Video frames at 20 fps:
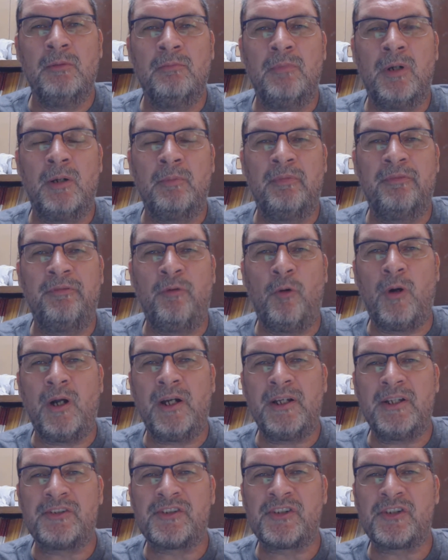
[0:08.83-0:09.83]
But before I
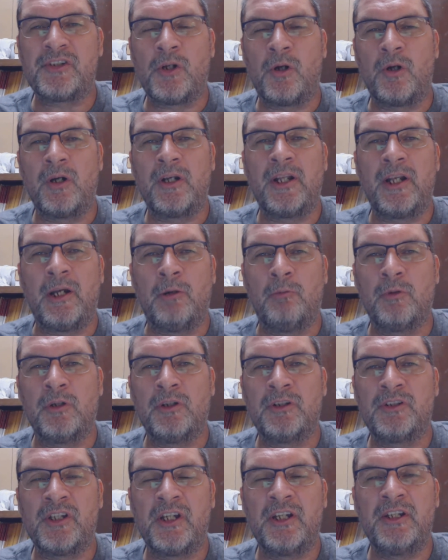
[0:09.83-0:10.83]
get started, I
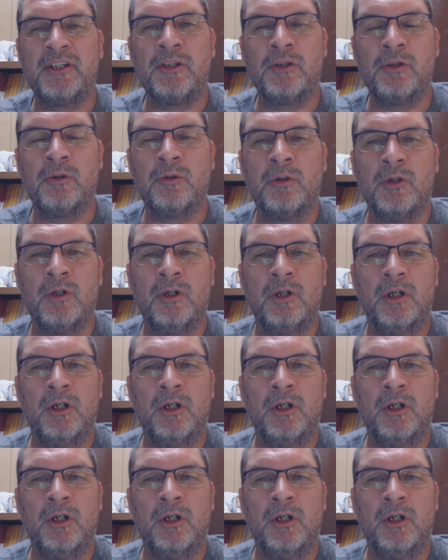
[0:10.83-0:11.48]
want to tell you,